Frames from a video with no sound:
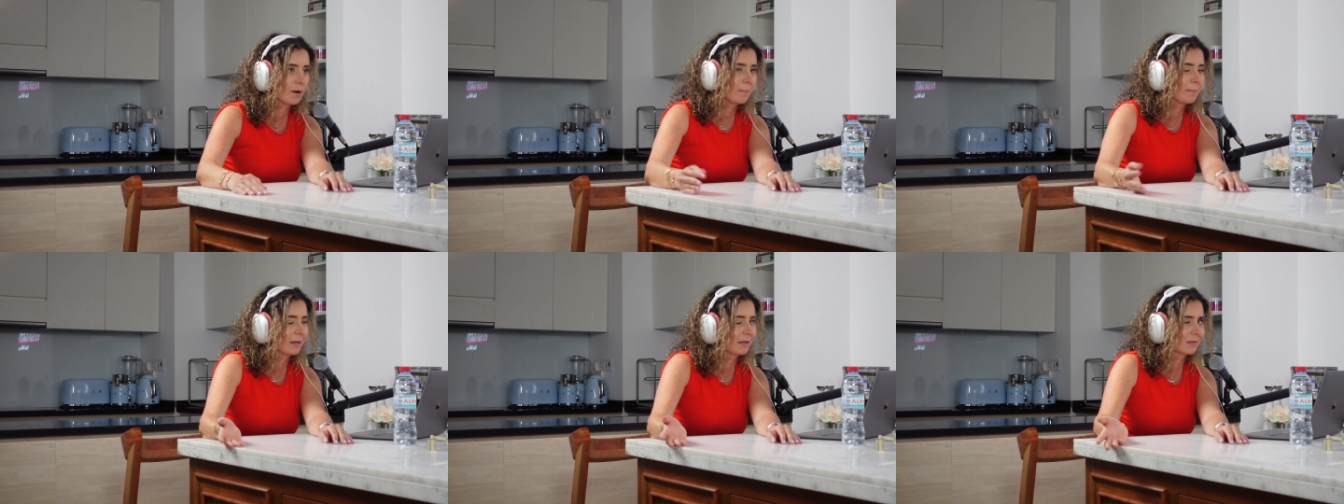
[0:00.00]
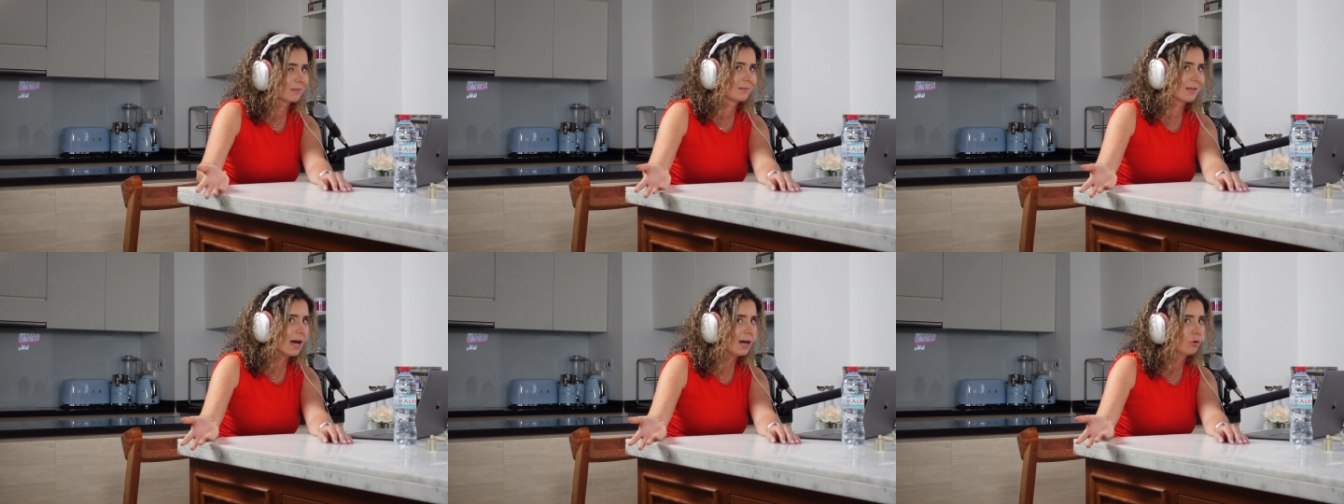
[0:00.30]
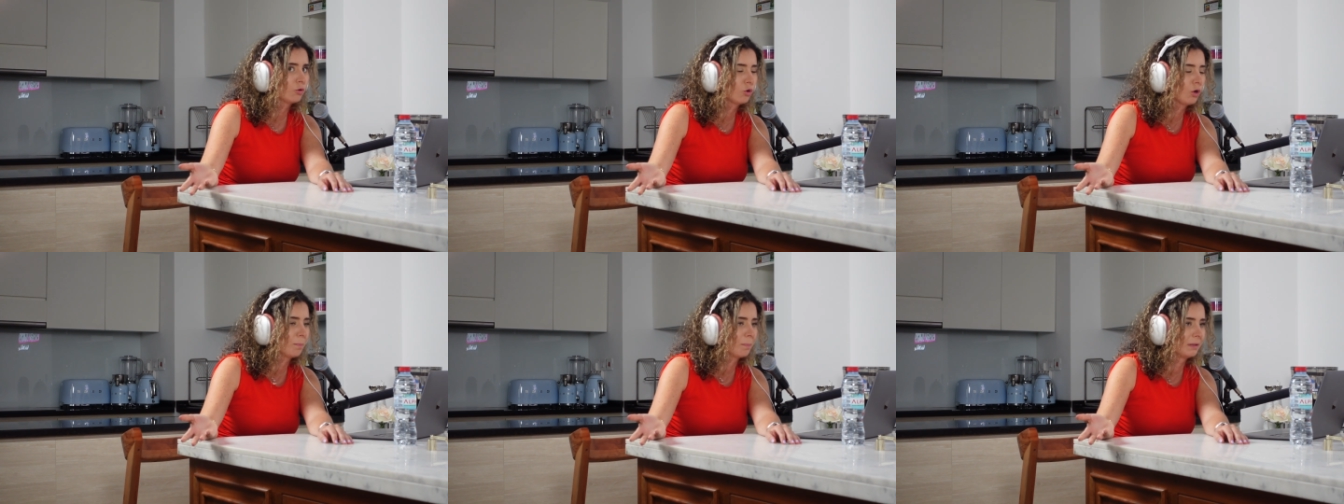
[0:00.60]
I mean, because
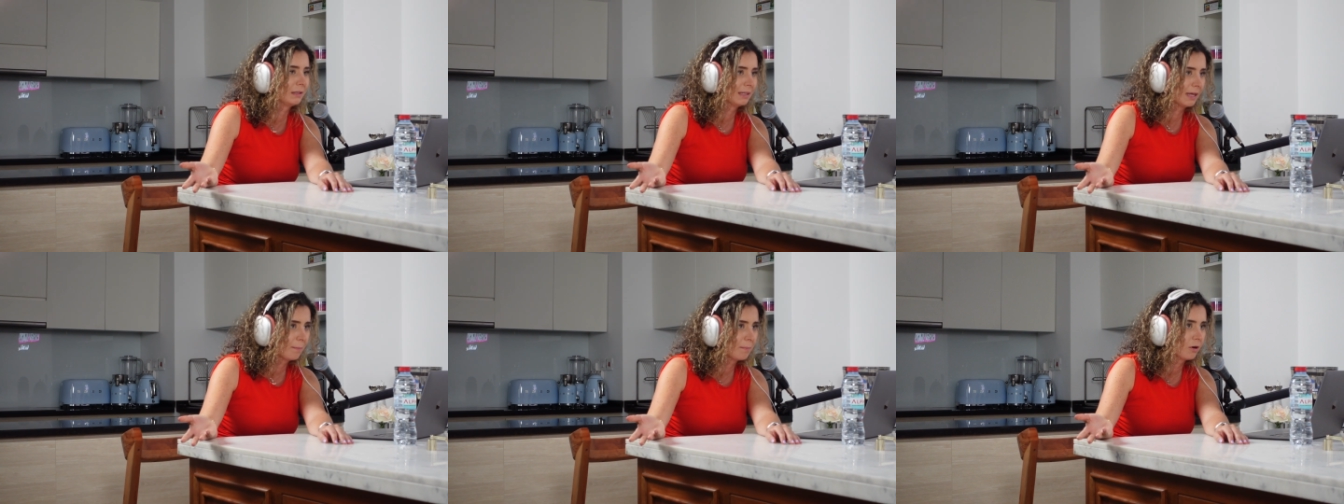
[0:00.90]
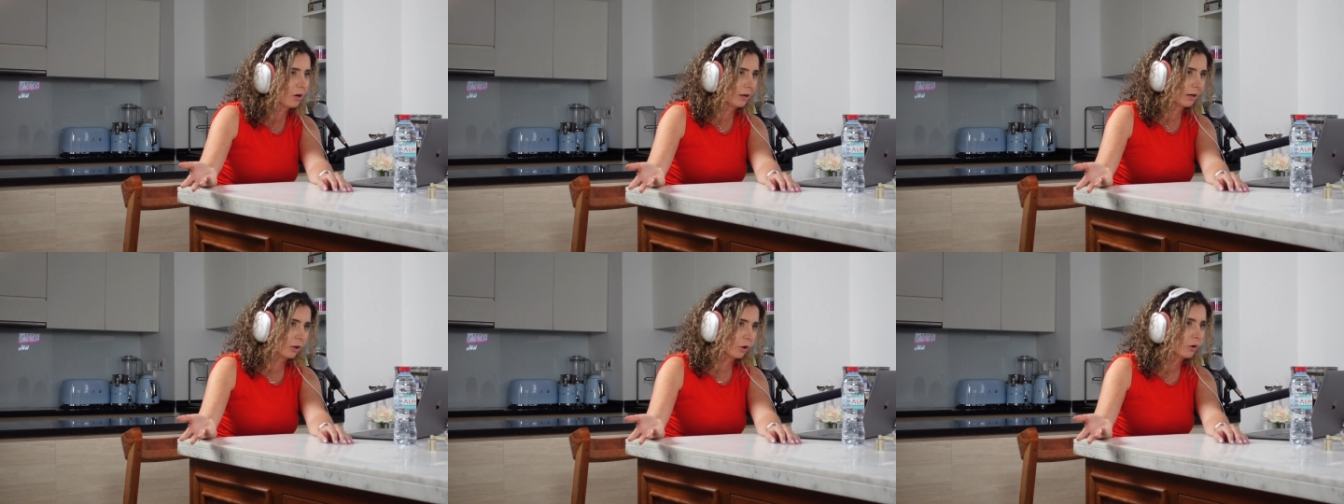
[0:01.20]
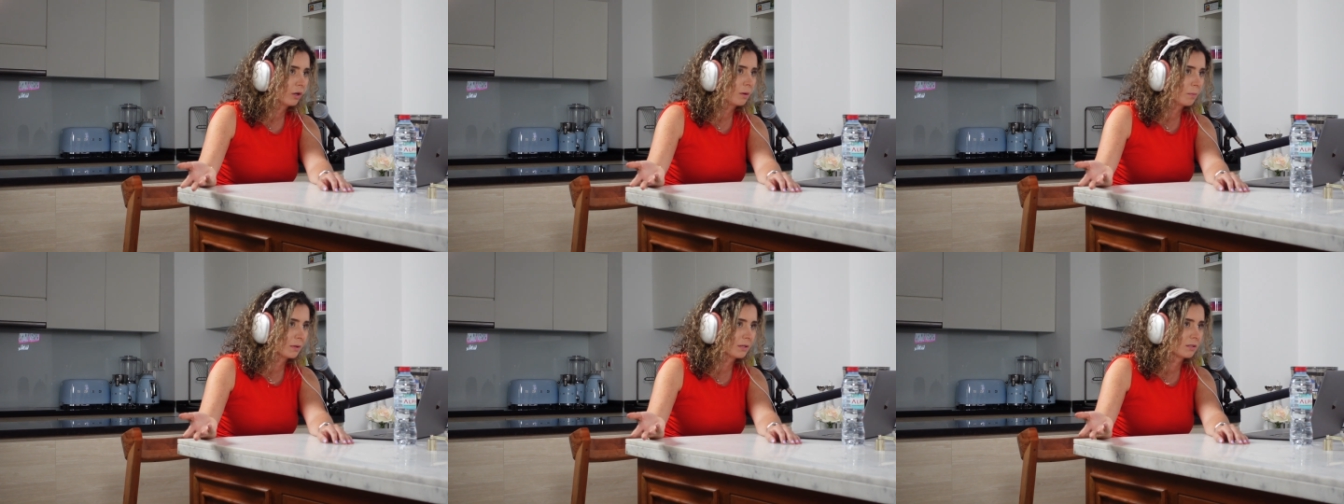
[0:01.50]
Dad grew up in Lebanon. I know
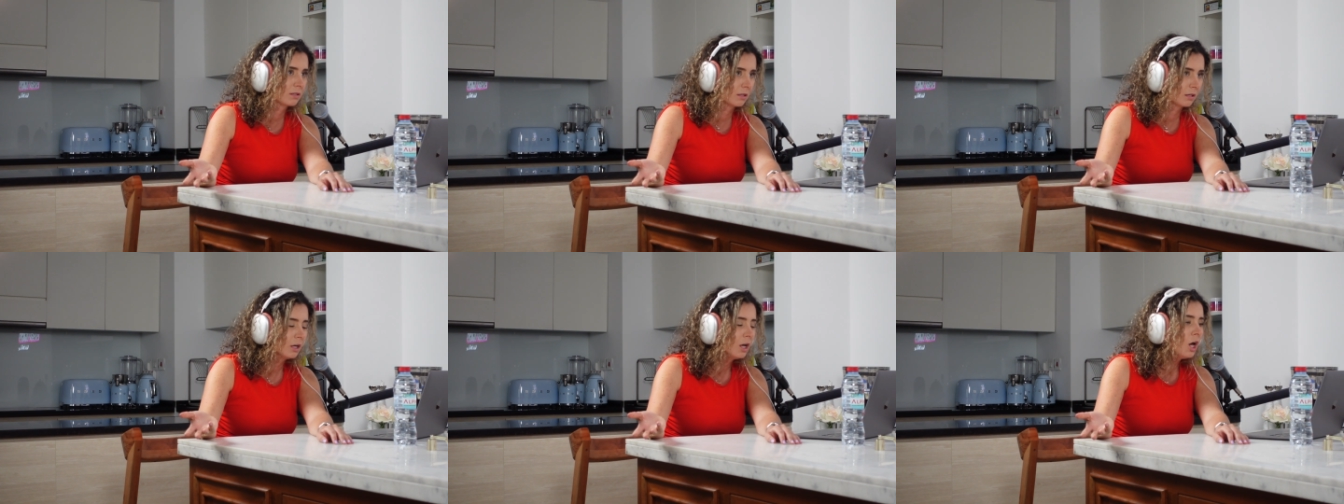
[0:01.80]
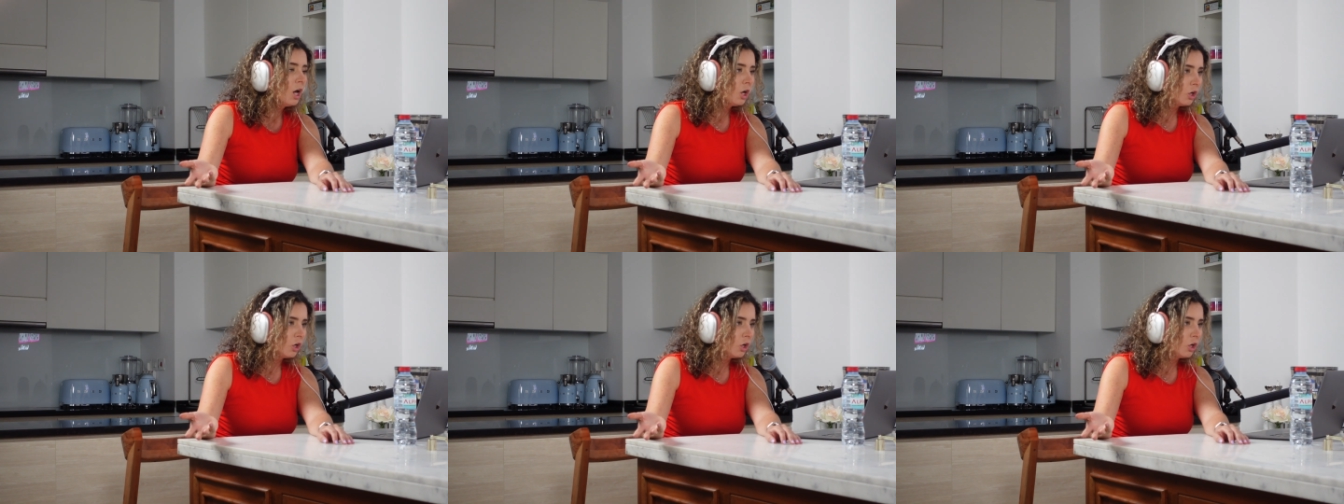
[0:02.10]
he went to